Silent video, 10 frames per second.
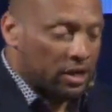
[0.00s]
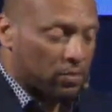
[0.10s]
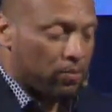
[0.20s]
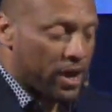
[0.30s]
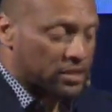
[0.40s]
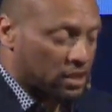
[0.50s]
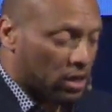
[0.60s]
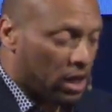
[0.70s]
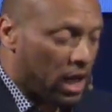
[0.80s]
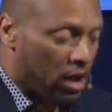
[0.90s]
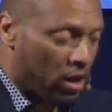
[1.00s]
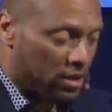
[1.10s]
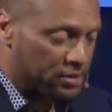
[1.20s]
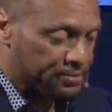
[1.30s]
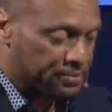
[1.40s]
you break the
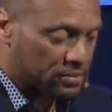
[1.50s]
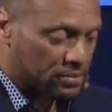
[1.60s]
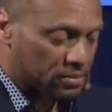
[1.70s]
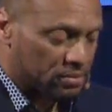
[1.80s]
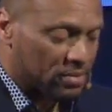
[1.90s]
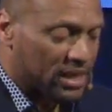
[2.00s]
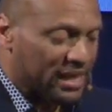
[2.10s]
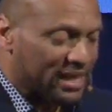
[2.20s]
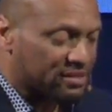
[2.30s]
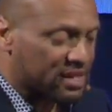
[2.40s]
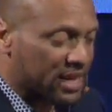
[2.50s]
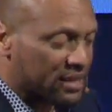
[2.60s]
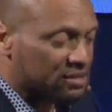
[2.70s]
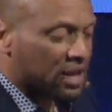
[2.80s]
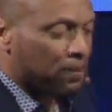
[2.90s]
law, he
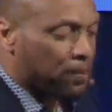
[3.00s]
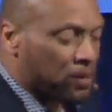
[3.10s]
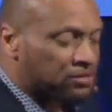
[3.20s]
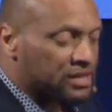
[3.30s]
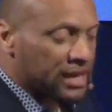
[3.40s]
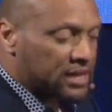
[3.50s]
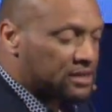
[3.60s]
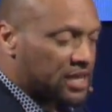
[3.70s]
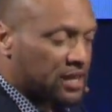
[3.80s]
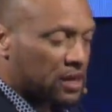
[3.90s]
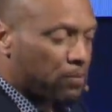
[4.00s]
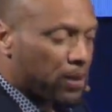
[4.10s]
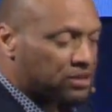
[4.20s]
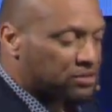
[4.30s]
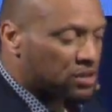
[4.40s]
says a person that continually
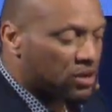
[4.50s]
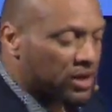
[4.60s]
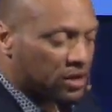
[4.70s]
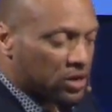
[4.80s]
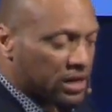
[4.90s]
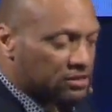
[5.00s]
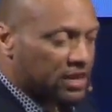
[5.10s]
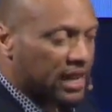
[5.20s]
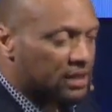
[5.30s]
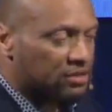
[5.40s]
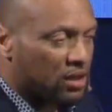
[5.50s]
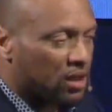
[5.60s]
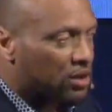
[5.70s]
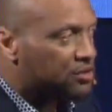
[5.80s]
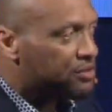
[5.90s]
breaks the law and go against God's
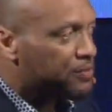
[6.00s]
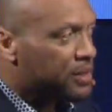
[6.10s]
laws,